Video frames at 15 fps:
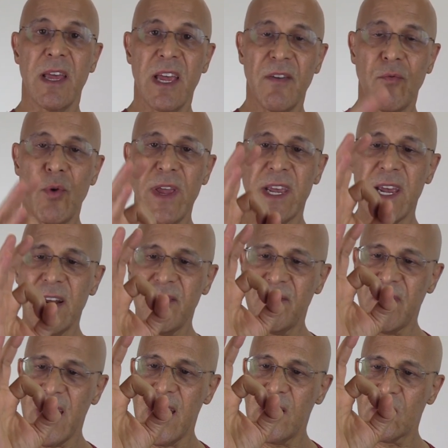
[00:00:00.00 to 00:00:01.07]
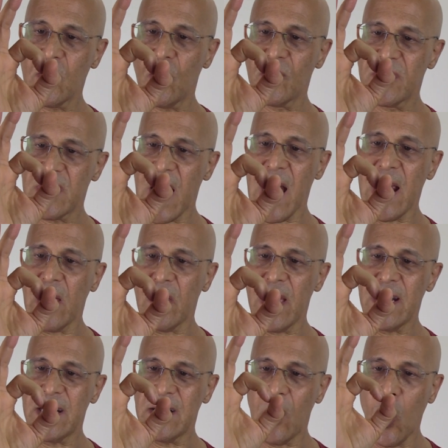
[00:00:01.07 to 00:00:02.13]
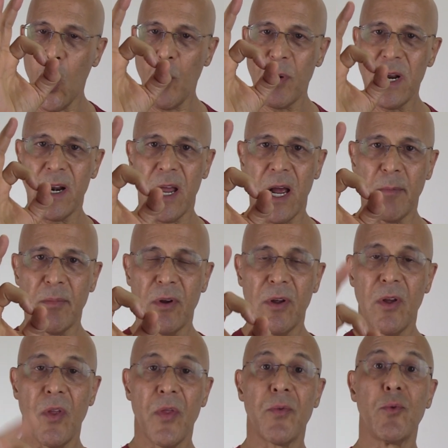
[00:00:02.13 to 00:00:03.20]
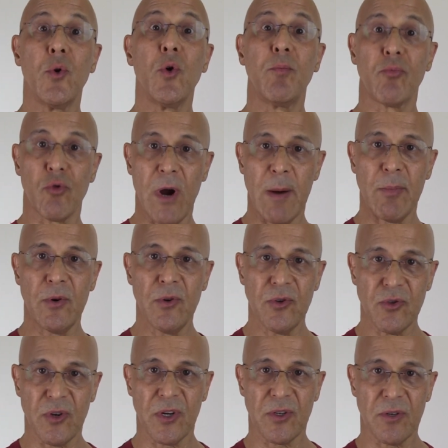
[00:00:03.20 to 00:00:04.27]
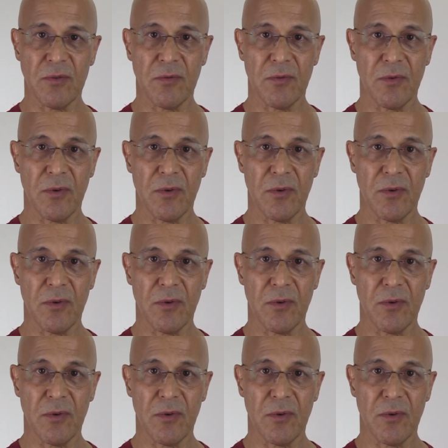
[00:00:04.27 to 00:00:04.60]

If we can vasodilate and open it up through proper nutrition